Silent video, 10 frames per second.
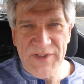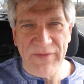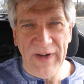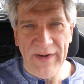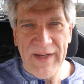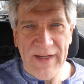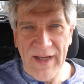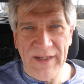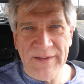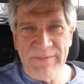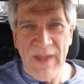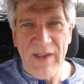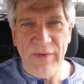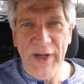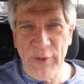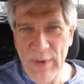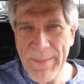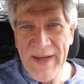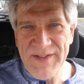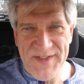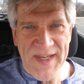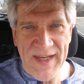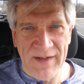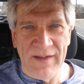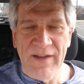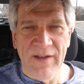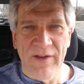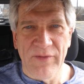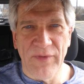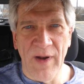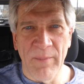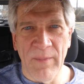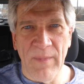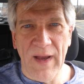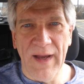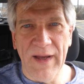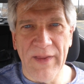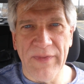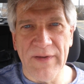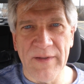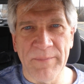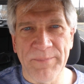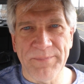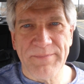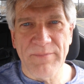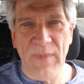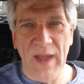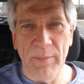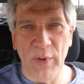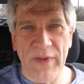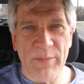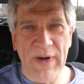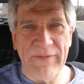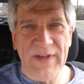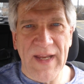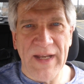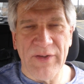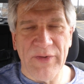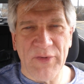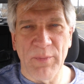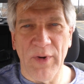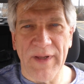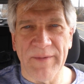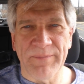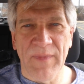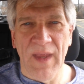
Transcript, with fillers: just a very uh, very gripping scene from uh, the uh, book of the prophet Daniel this morning.